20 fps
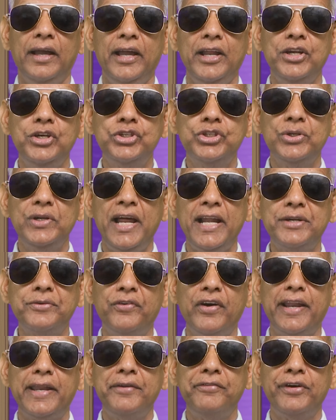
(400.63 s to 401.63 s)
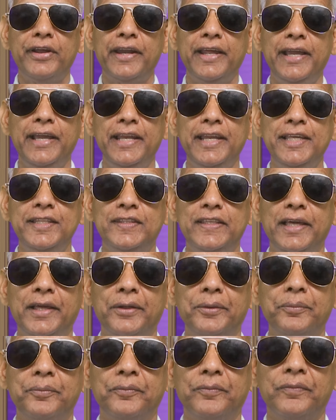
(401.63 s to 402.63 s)
And do not worry for
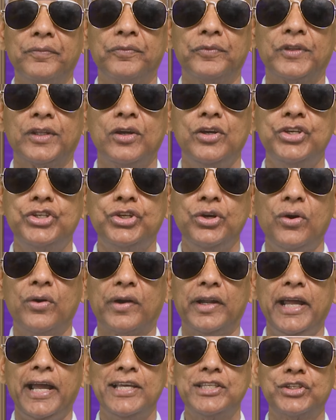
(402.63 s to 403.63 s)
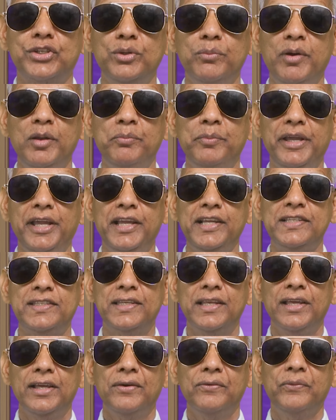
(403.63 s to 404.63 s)
anything. Sure, as human
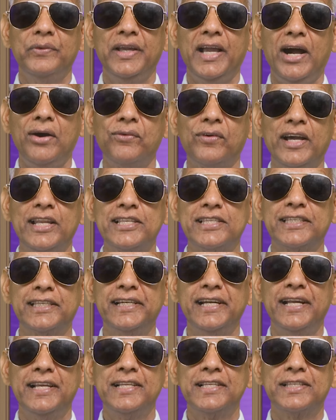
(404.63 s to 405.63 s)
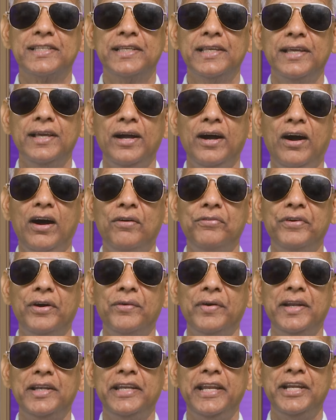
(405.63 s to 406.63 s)
beings, we have concerns of
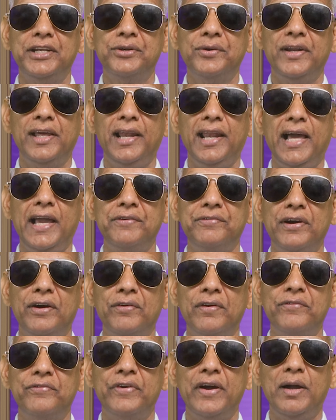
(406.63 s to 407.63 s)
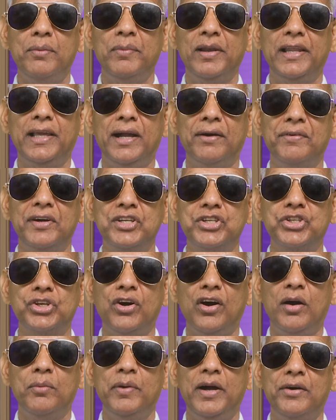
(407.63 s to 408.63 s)
our day-to-day life, our family, our
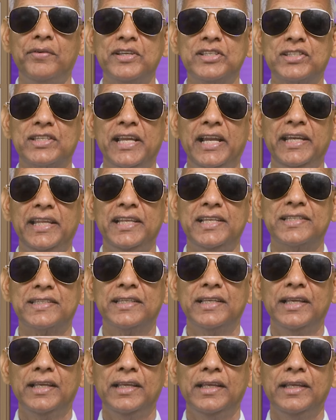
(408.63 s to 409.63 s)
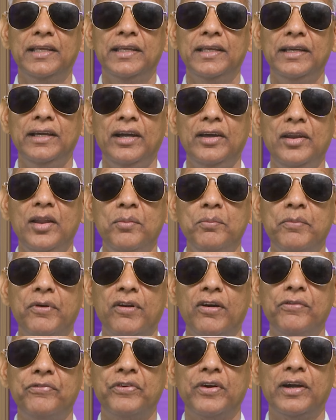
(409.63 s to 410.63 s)
job, our studies, a
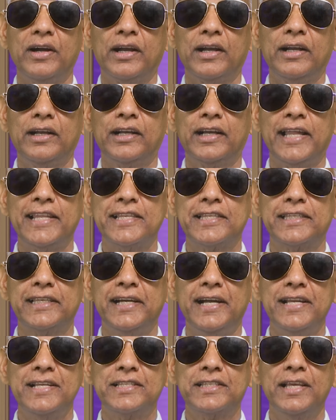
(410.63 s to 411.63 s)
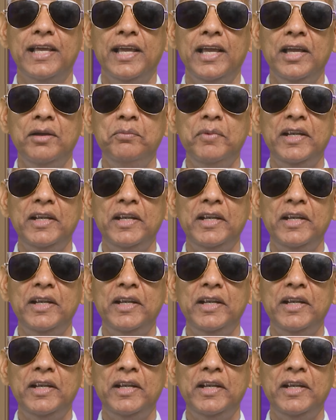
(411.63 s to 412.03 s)
number of concerns.